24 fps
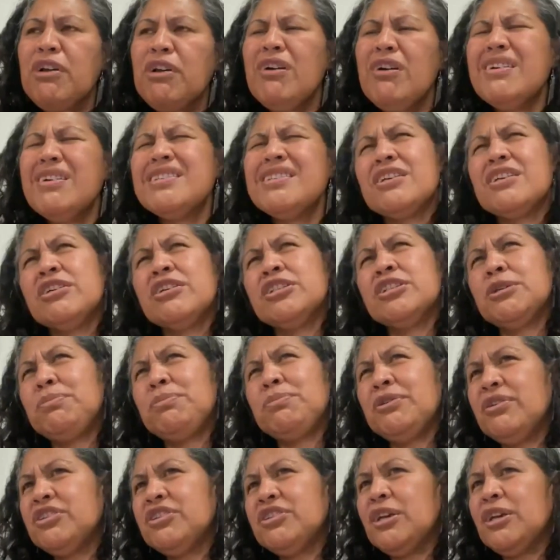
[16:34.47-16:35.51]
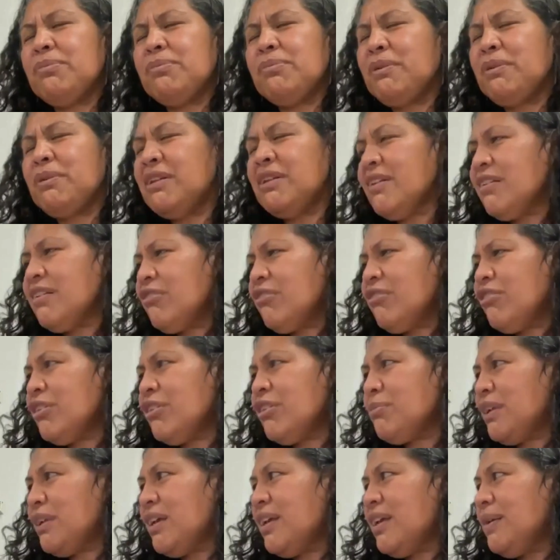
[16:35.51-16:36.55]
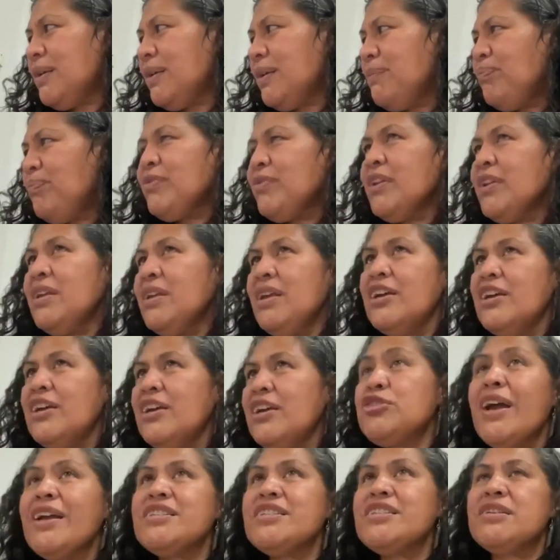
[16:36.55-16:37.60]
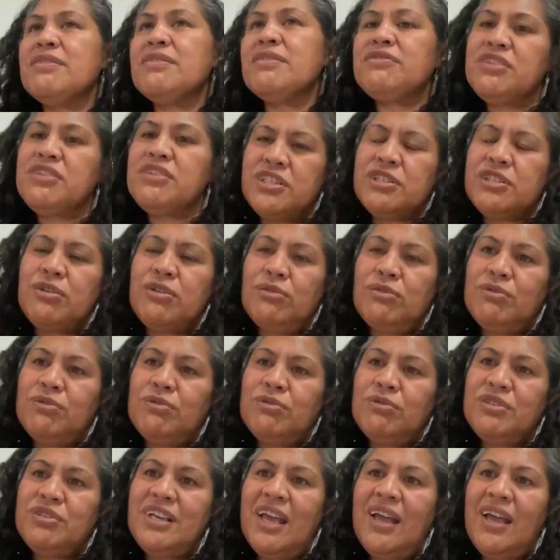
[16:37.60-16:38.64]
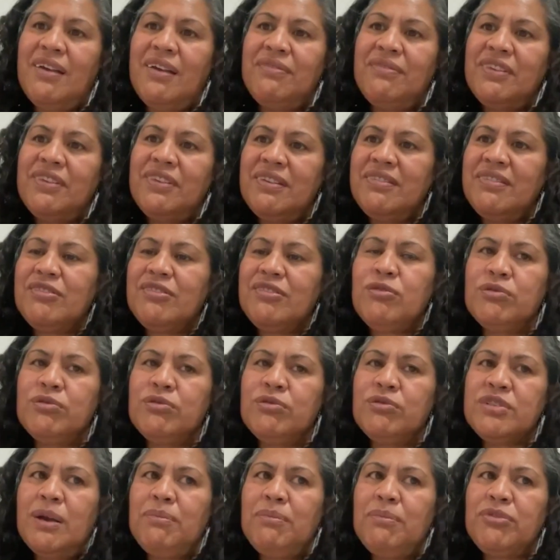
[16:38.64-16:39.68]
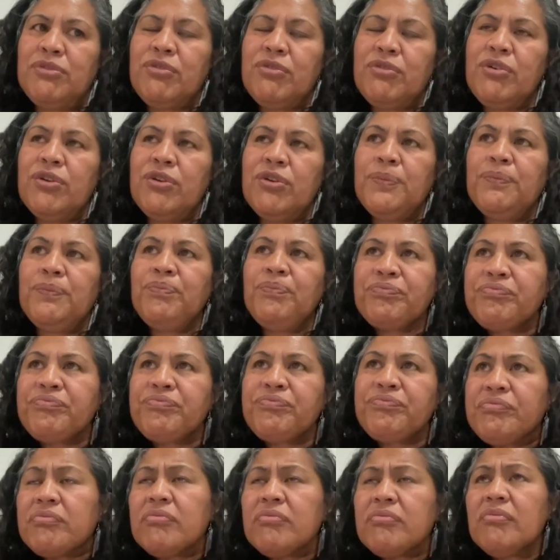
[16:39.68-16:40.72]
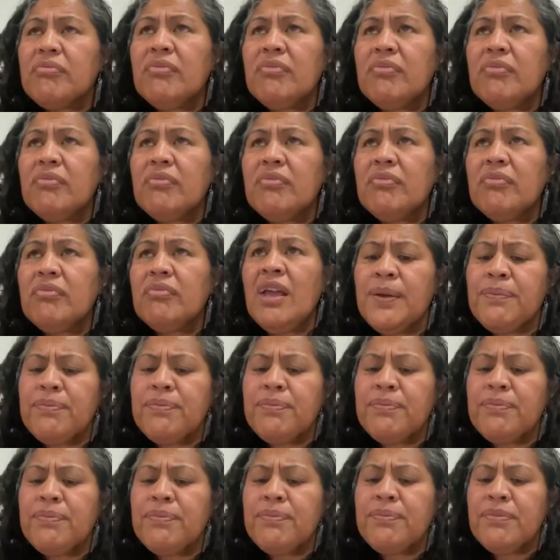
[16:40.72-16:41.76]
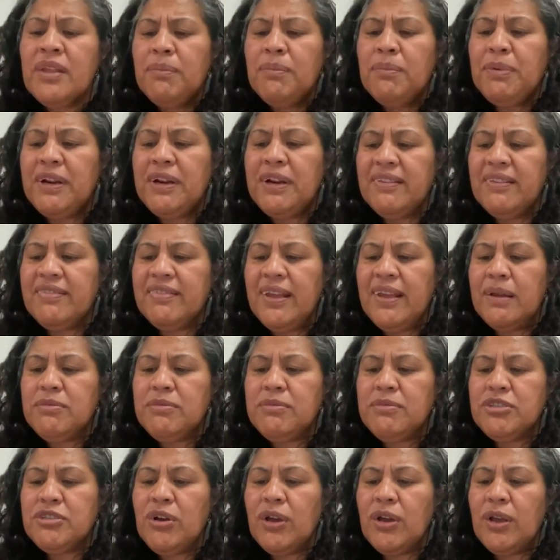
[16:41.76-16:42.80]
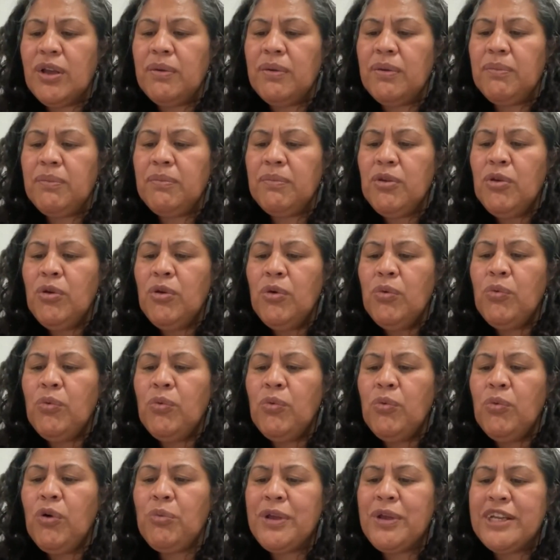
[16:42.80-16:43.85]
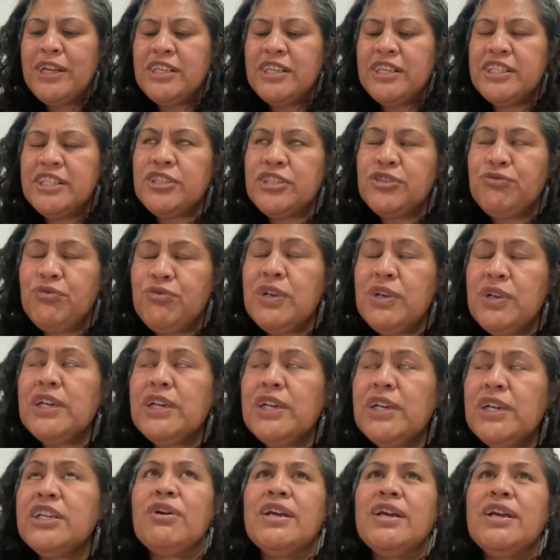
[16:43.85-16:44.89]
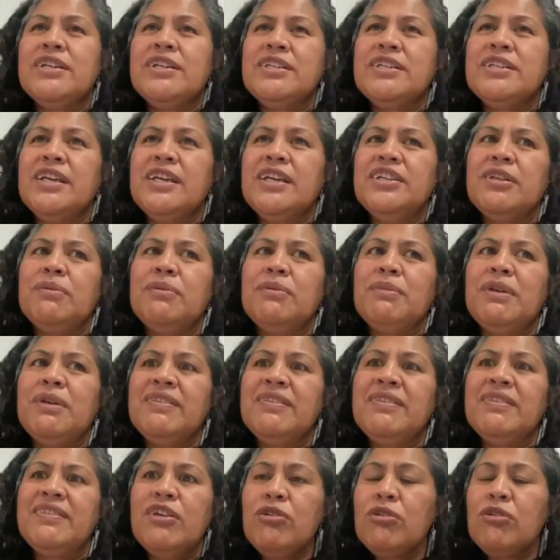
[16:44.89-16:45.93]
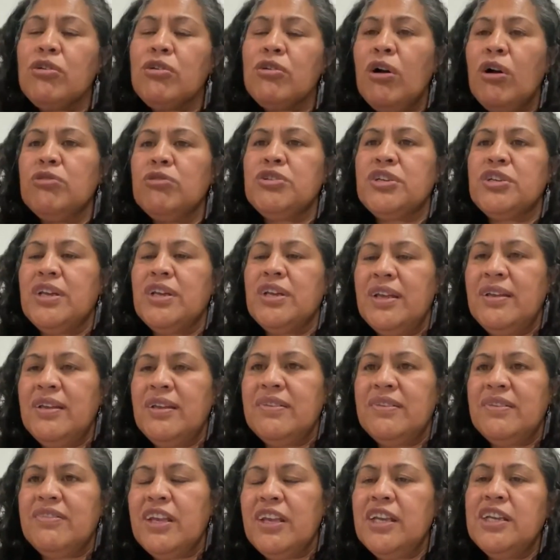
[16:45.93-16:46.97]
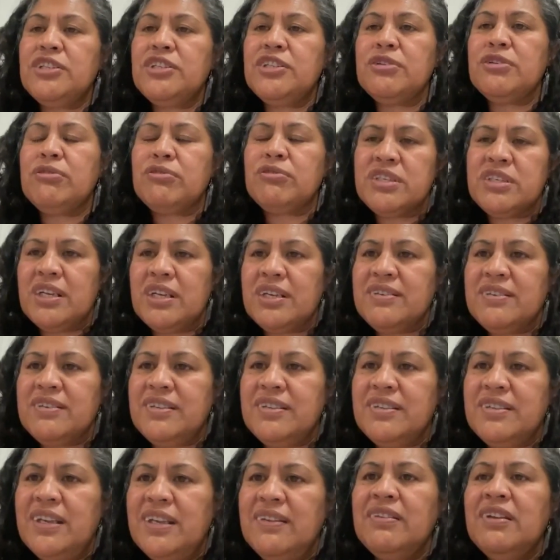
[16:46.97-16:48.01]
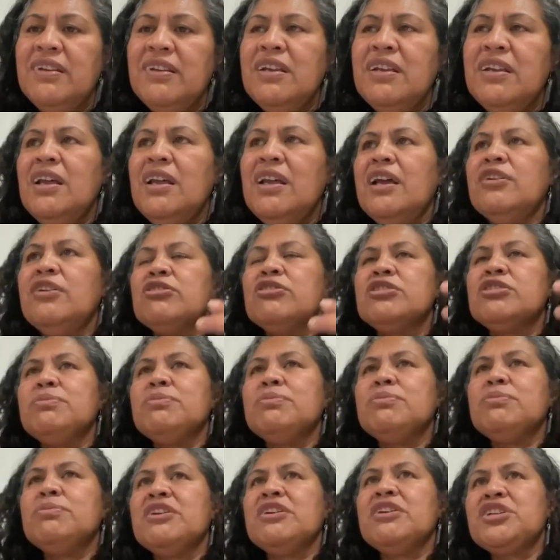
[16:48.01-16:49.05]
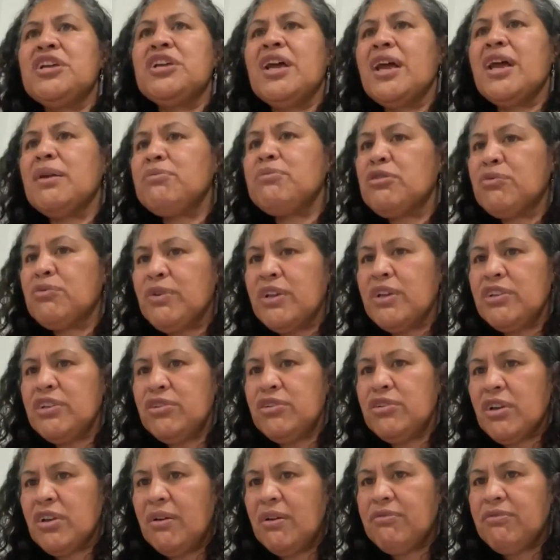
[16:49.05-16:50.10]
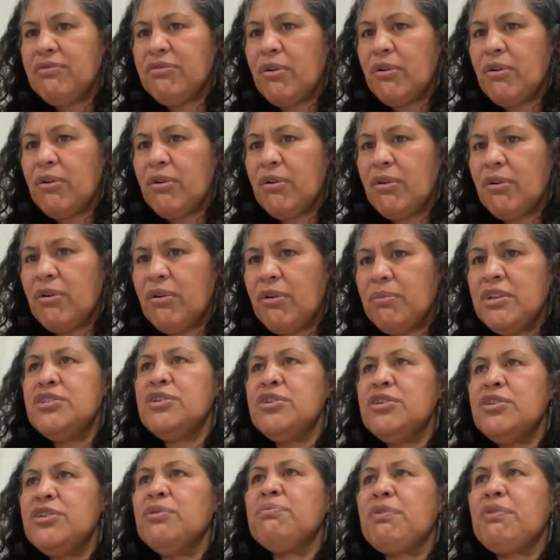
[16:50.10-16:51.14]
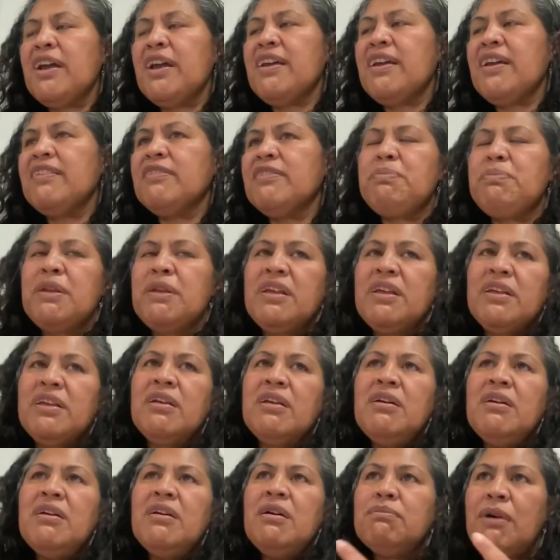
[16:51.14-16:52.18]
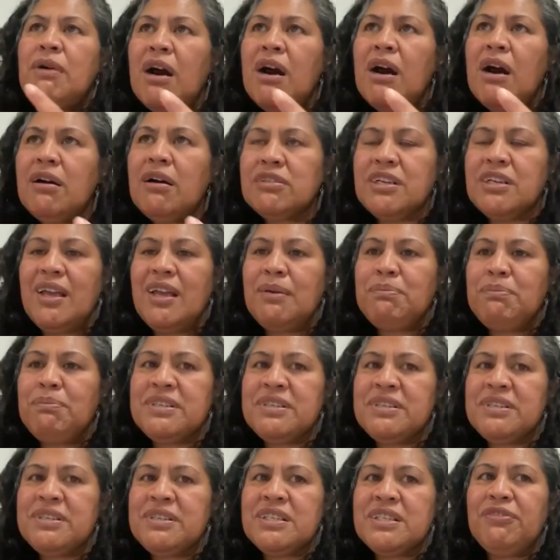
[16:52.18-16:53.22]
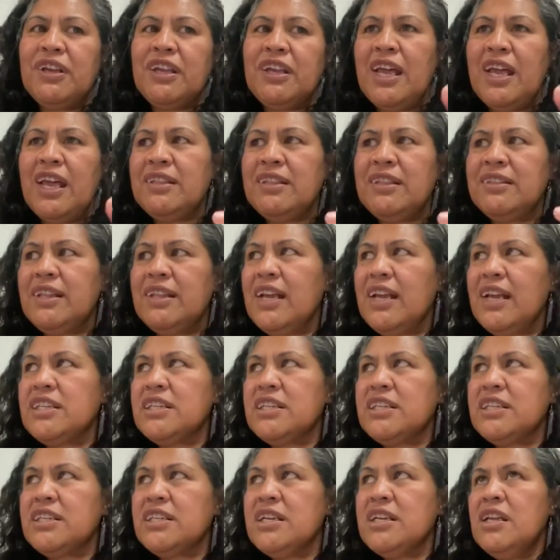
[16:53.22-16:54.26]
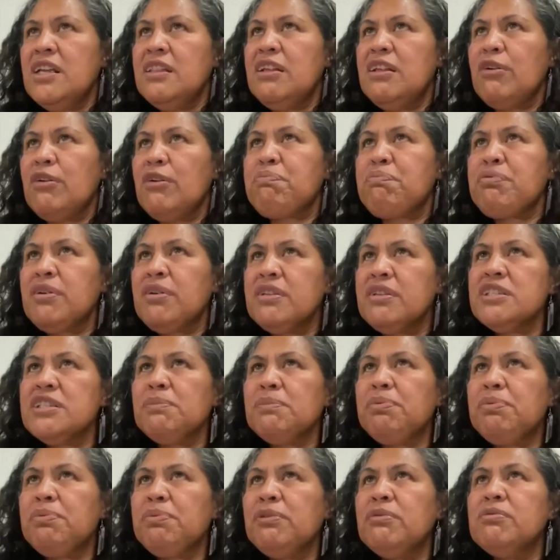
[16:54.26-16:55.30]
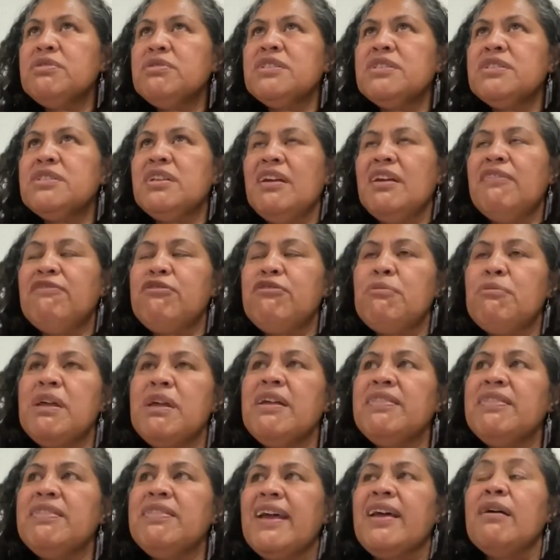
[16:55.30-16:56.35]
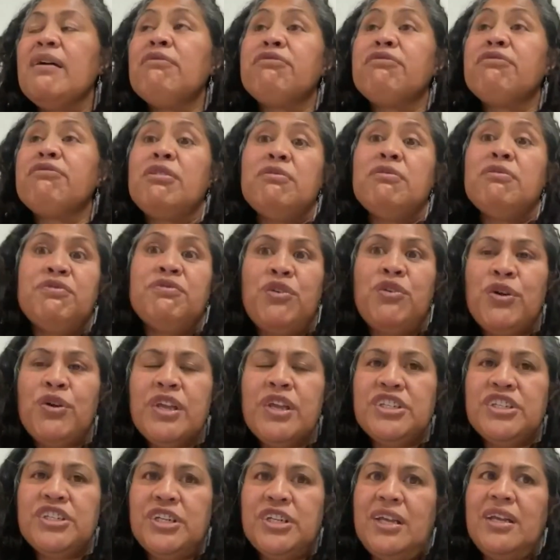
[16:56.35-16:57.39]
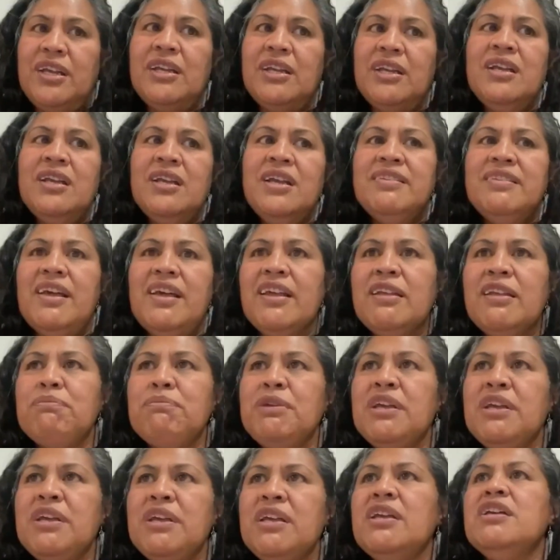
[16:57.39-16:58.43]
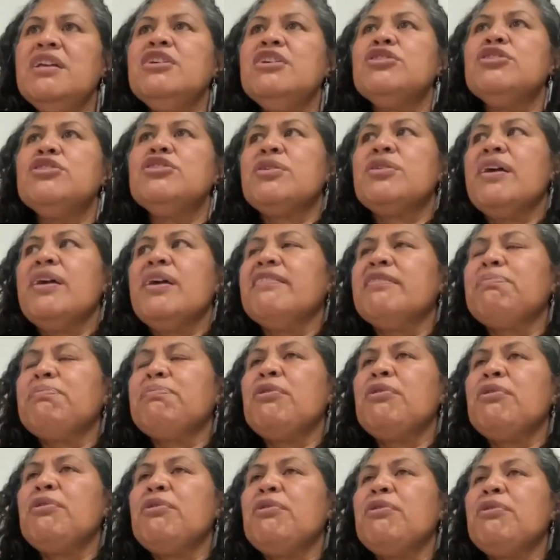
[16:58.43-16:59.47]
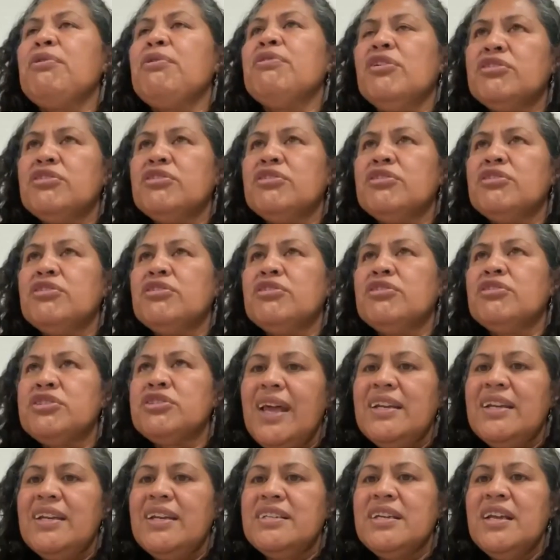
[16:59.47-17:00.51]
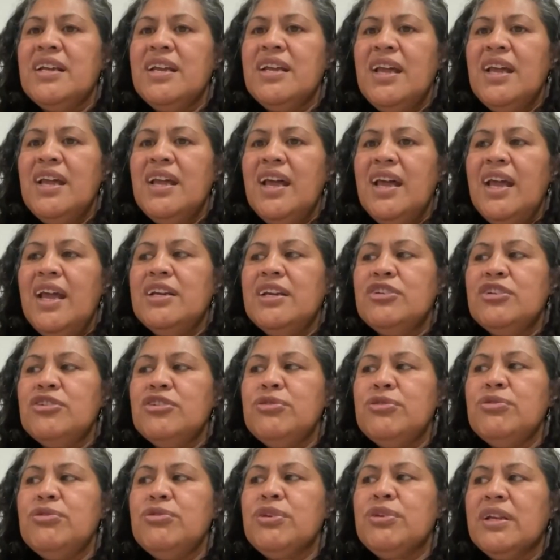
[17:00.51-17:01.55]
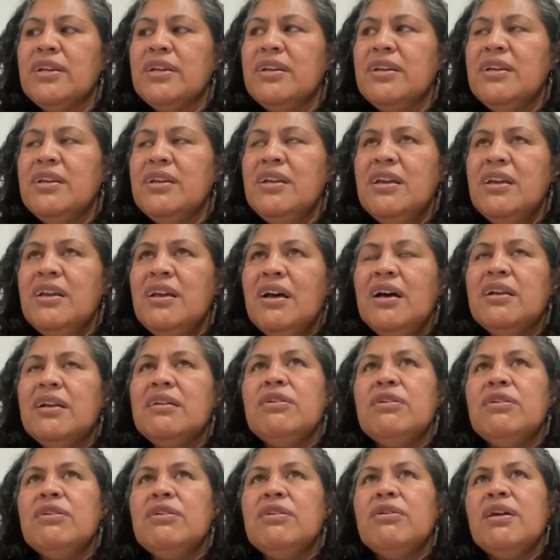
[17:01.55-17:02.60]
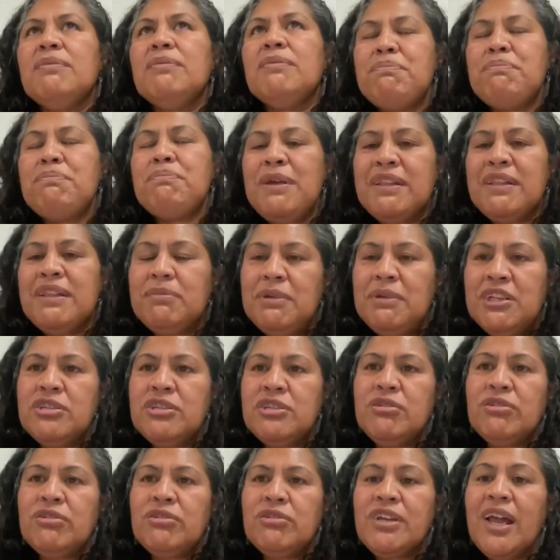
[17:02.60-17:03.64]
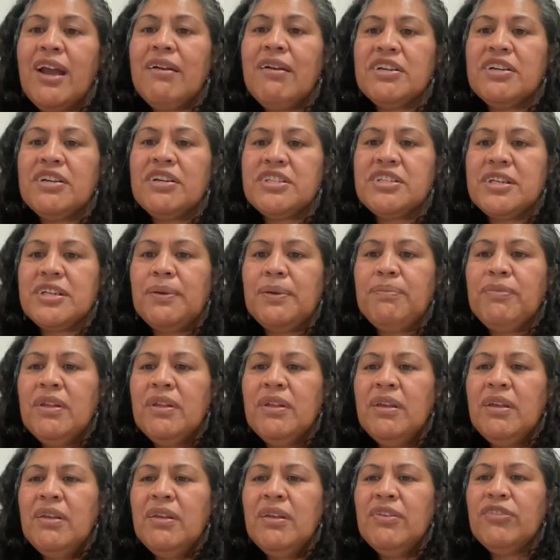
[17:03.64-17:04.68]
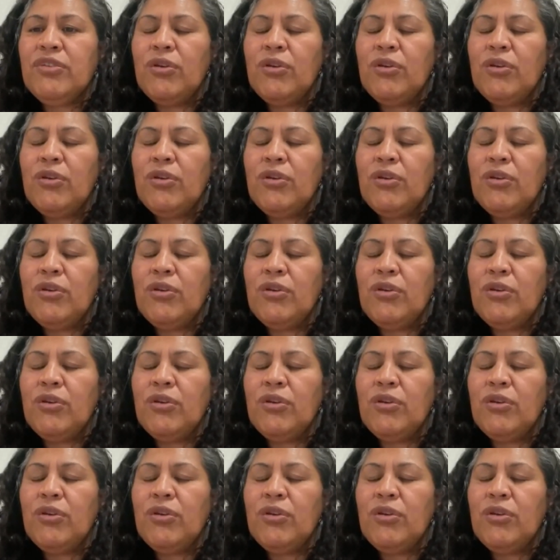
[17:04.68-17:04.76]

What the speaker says: And because it's entrepreneurship, it's incredibly attractive to schools to have this course come through. But at the same time, what we really try and teach them is that your culture is key to your success, and not to be ashamed of where you come from, to embrace being Māori and Pacific, and that there are principles, and for me, that come from voyaging, that can be transposed onto land, and you can, I don't know, embed them into your character.